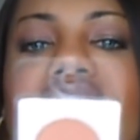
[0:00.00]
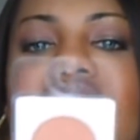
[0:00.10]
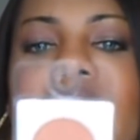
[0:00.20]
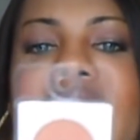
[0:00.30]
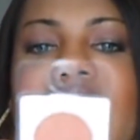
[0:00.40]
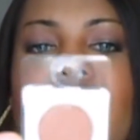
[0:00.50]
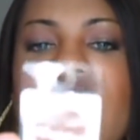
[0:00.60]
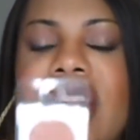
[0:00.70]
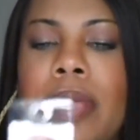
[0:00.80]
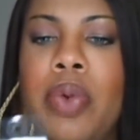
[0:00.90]
And this right here
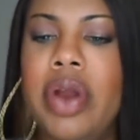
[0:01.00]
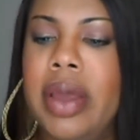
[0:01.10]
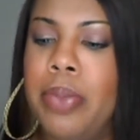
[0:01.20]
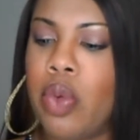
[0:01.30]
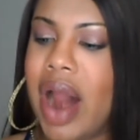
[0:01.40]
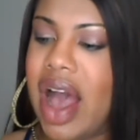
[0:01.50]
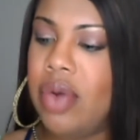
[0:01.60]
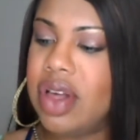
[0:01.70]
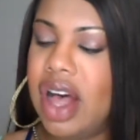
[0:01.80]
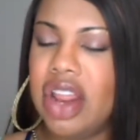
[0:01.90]
is a pretty
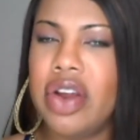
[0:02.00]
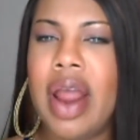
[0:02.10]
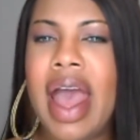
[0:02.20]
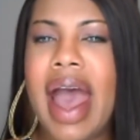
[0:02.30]
brown color.